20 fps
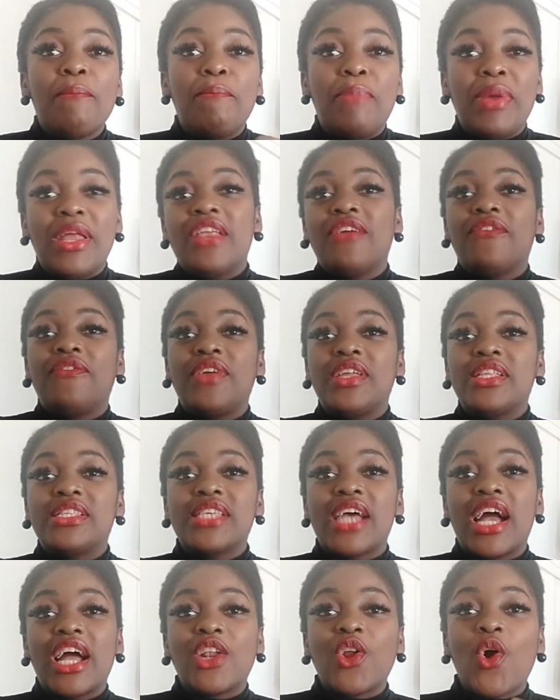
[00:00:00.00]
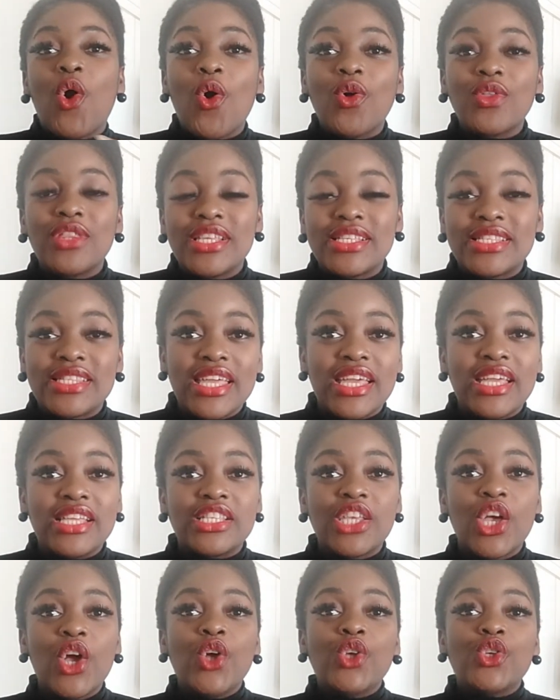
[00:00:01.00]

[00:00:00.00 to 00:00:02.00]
benefits and all those things.